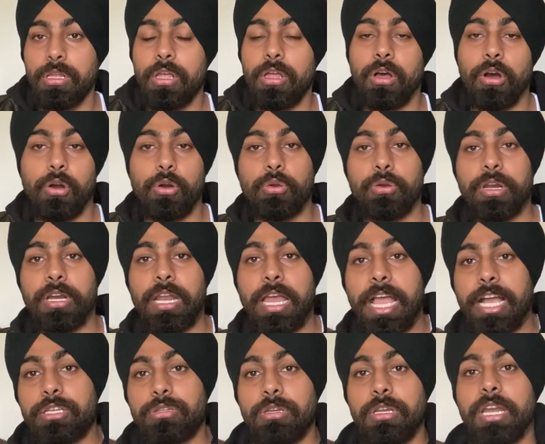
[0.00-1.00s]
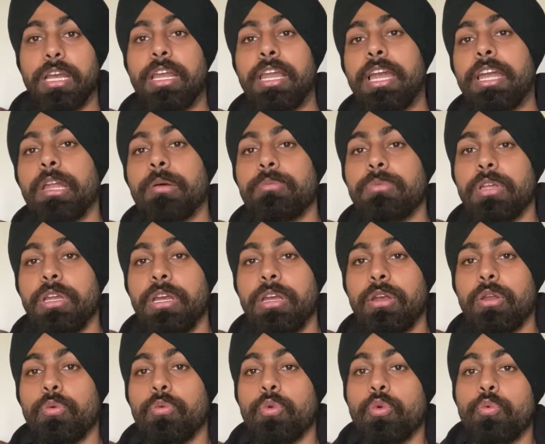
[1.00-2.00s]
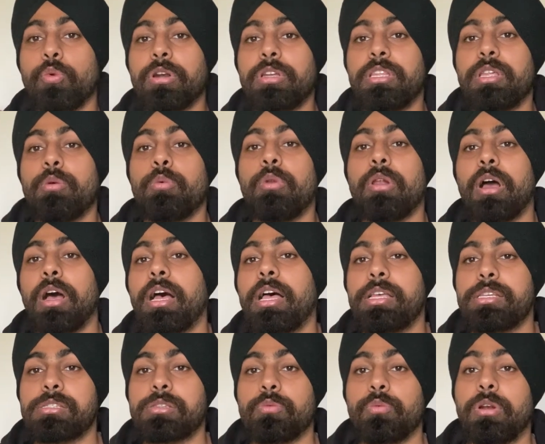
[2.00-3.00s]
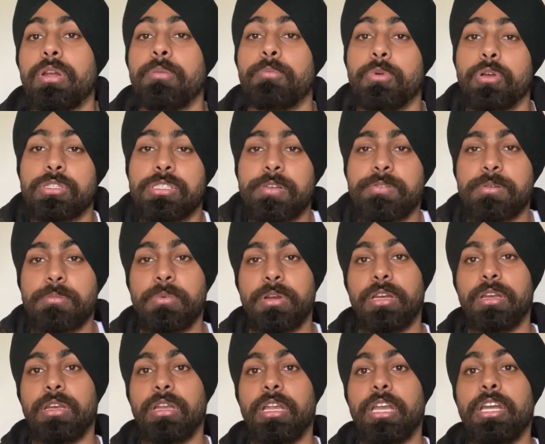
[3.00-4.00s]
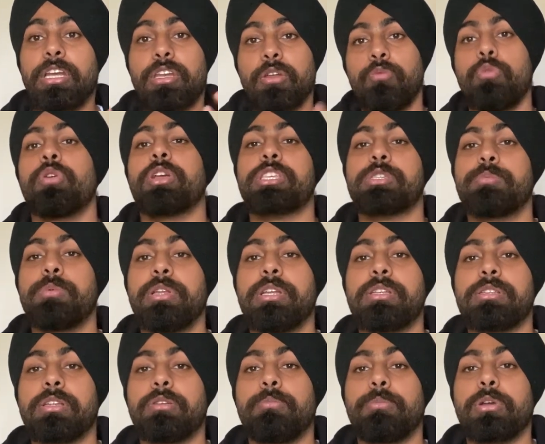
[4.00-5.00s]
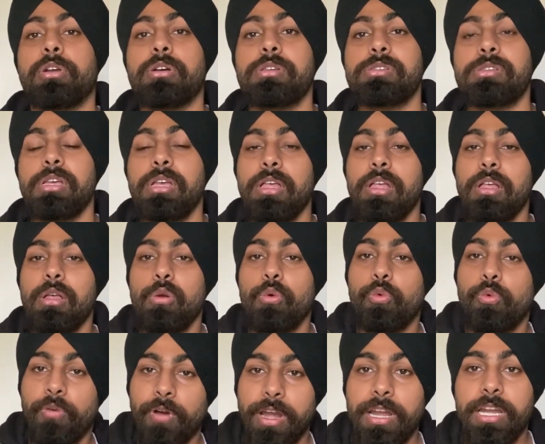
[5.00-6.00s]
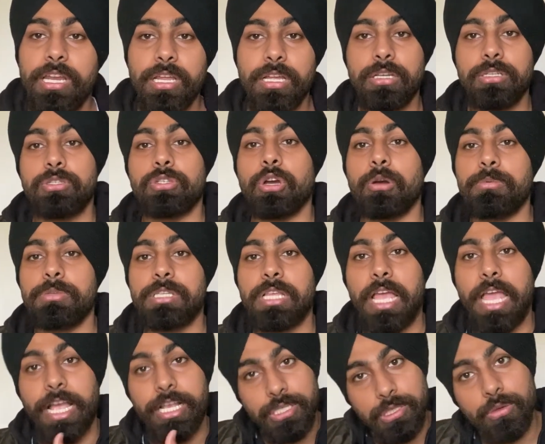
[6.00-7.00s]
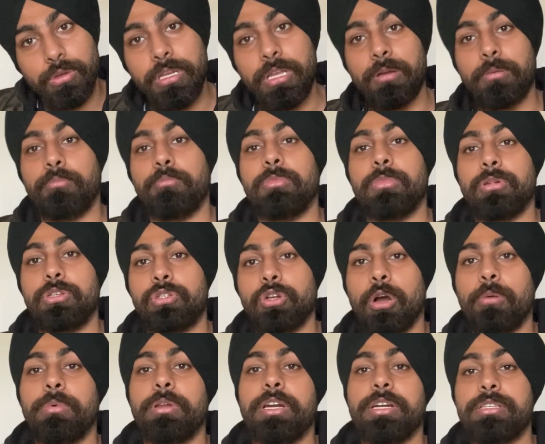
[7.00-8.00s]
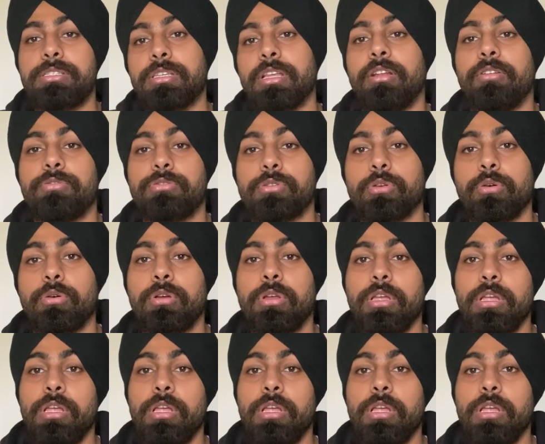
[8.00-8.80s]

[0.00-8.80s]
how to actually land up the interview, what they will ask, because I have some interview experience. Because finding a job is actually a job in itself. So